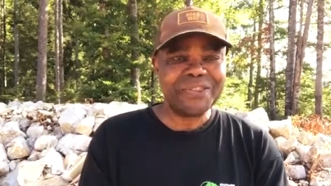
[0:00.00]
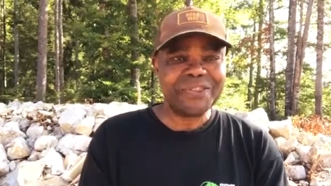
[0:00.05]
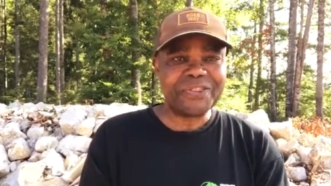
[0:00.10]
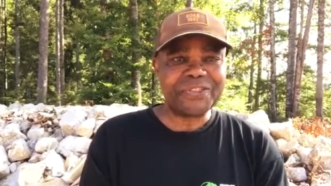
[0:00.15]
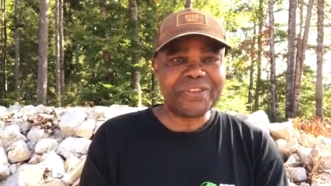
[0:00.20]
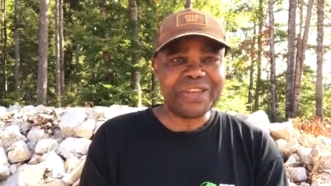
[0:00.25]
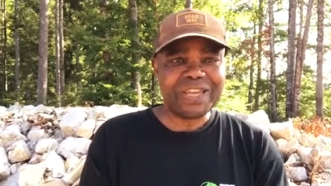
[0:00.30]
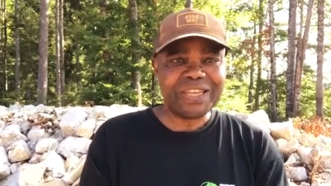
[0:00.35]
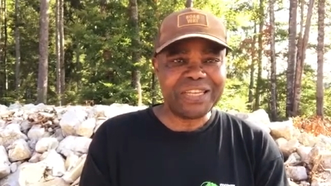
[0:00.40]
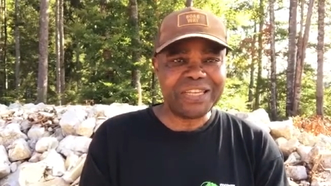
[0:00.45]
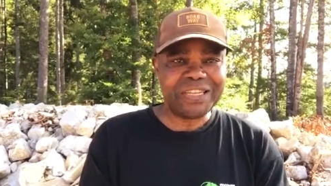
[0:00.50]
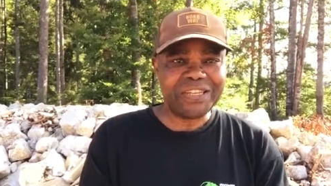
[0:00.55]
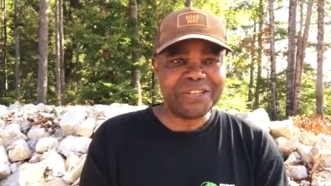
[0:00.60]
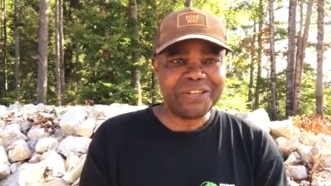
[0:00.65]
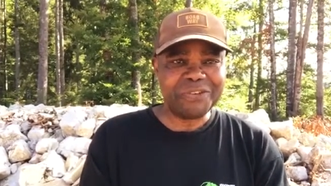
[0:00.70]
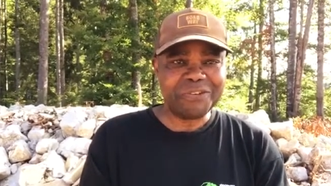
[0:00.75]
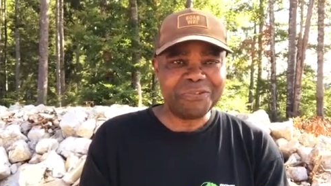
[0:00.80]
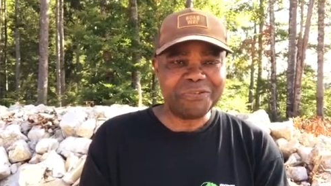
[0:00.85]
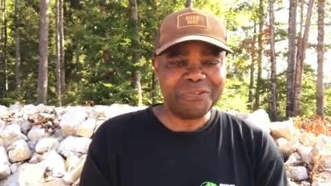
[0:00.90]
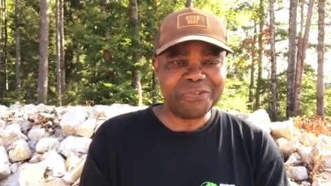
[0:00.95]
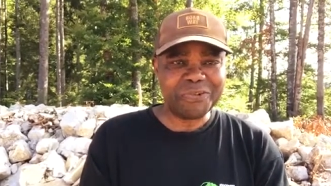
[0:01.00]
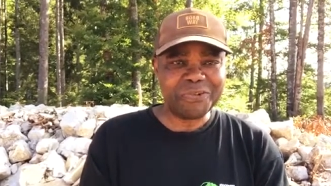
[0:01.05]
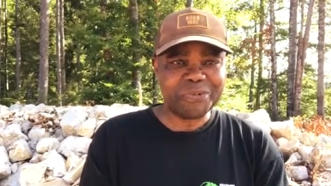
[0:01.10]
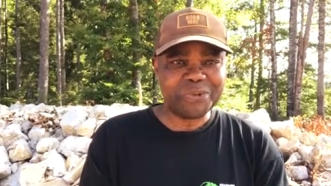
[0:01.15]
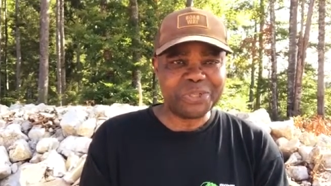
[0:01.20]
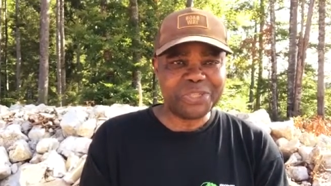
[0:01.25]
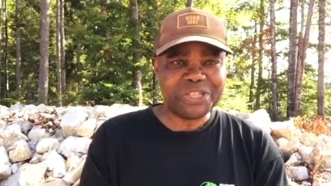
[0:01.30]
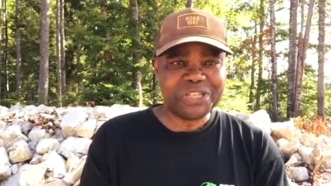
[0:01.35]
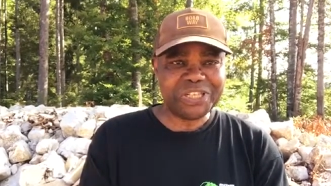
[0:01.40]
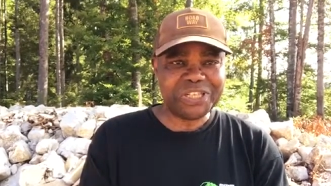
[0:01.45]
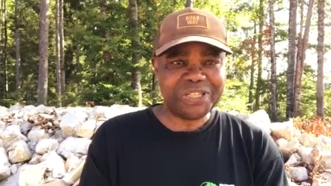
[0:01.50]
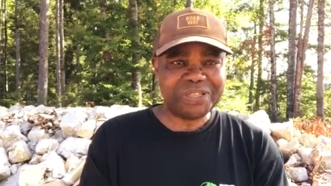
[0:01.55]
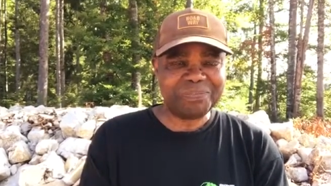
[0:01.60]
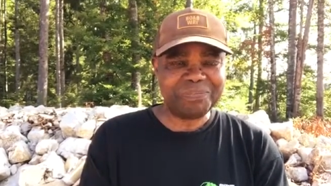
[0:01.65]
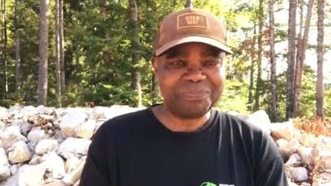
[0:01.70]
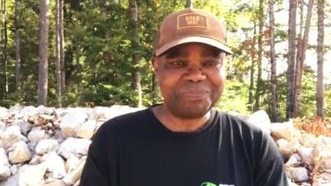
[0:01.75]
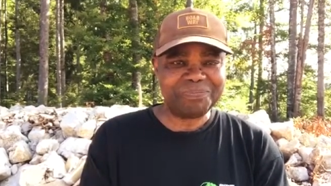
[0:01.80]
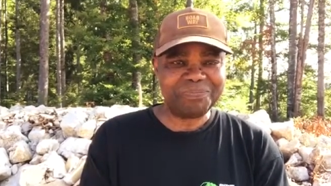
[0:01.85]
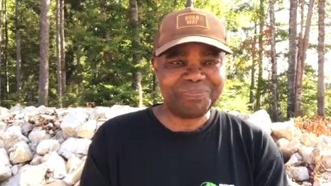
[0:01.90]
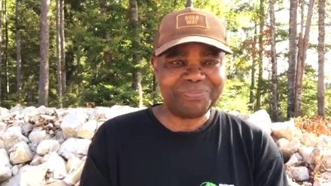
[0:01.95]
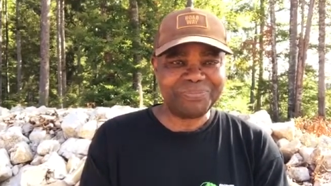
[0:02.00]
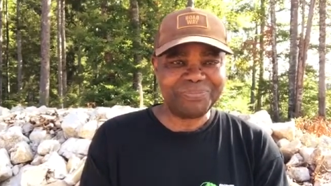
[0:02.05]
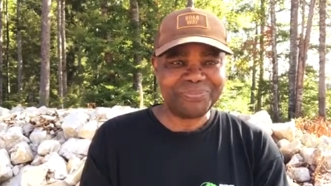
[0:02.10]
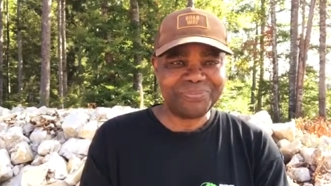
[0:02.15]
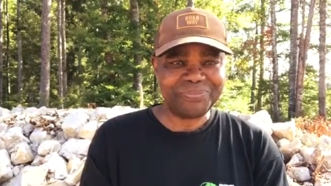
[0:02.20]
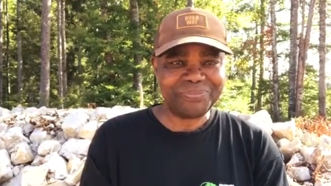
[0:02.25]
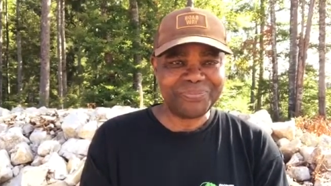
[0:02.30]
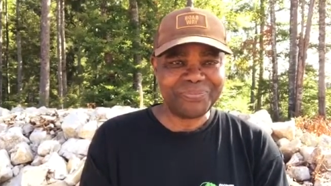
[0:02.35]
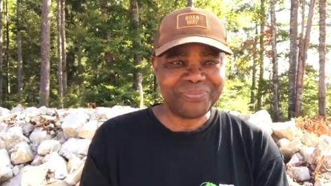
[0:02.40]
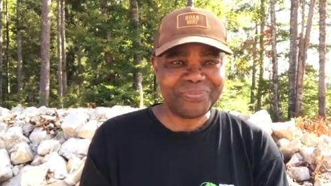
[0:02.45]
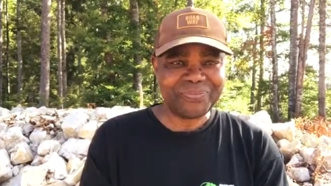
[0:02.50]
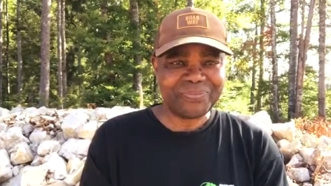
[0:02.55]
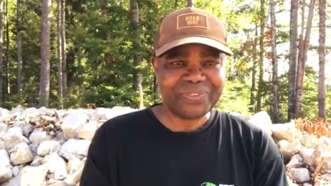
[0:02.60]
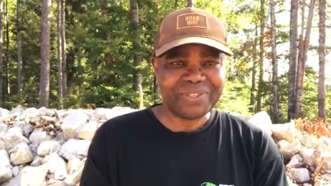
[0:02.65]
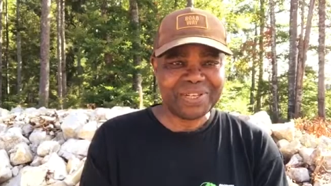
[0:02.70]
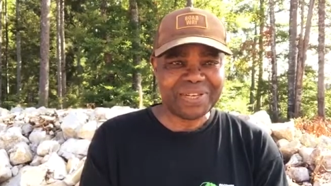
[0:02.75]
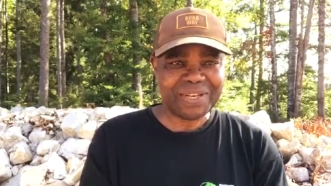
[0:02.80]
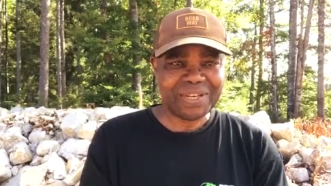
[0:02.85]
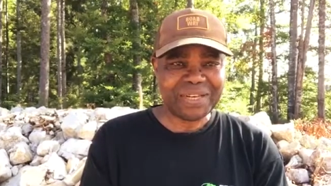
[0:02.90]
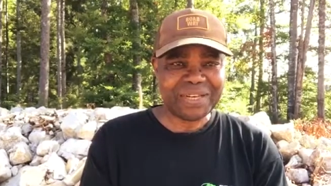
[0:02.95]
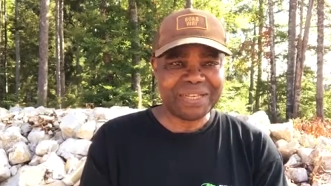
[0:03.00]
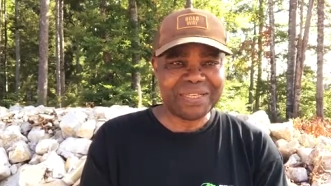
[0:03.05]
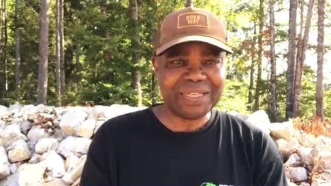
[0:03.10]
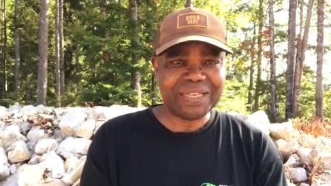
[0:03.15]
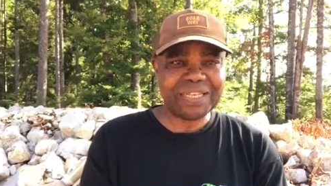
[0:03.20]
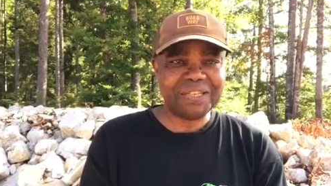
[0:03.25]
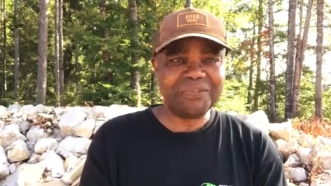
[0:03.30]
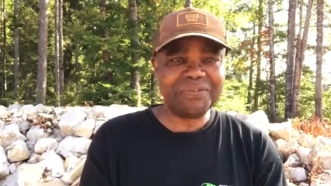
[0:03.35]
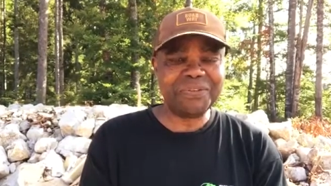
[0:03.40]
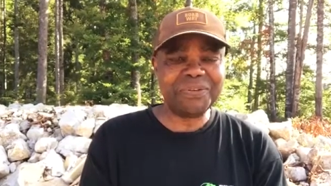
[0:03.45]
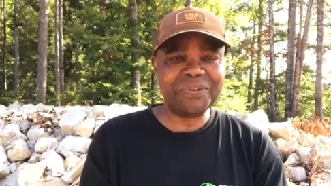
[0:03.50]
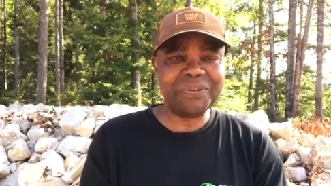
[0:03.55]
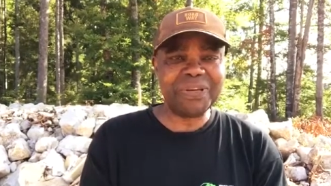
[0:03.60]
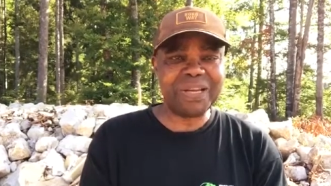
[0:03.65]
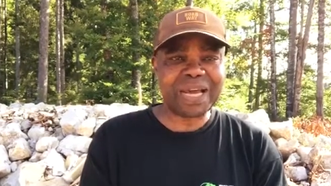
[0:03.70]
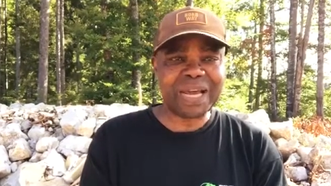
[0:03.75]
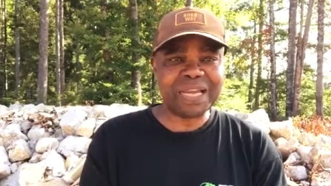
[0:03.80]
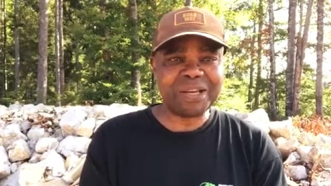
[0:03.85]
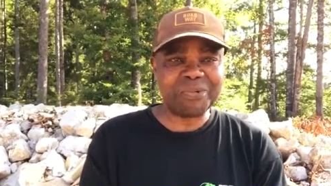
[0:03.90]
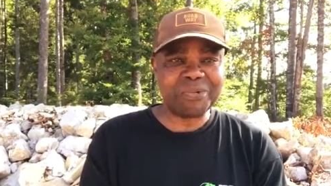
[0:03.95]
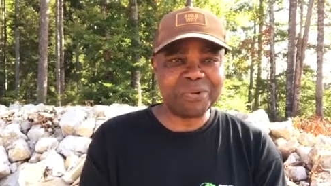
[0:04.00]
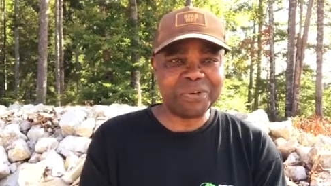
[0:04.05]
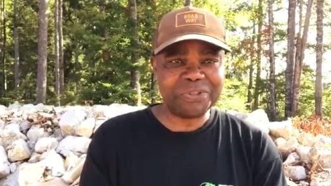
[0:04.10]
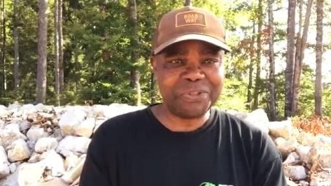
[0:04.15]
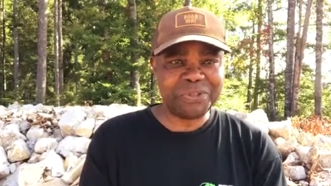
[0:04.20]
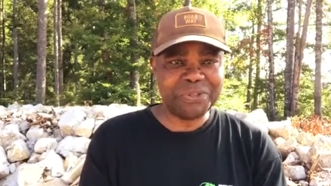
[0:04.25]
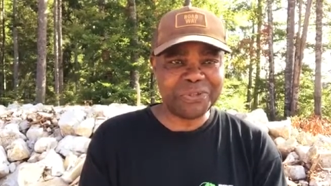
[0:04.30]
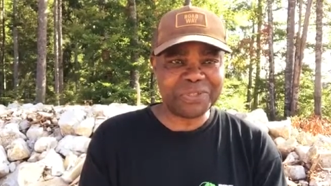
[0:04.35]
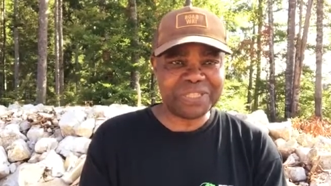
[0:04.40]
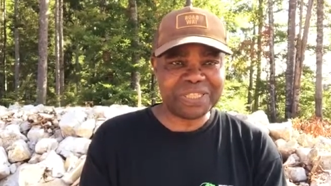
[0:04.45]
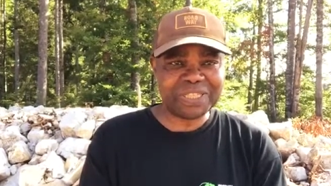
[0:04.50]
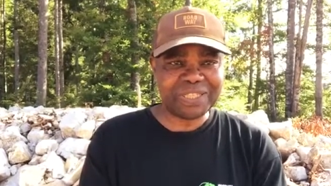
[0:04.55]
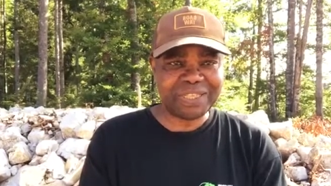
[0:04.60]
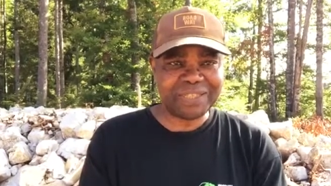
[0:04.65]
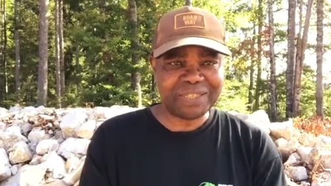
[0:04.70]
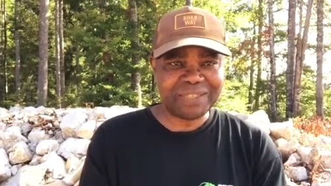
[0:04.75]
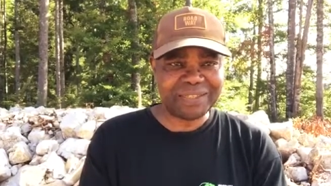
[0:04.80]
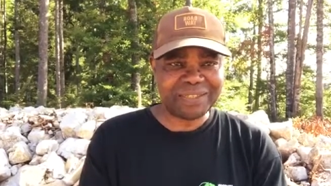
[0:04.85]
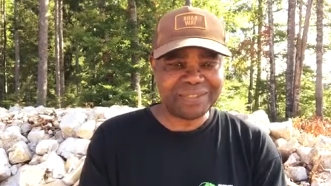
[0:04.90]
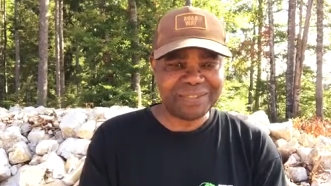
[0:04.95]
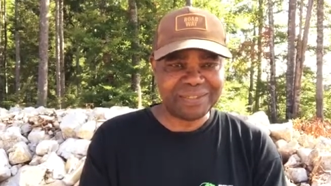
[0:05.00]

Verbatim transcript: Thank you for watching. And if you like what you're seeing,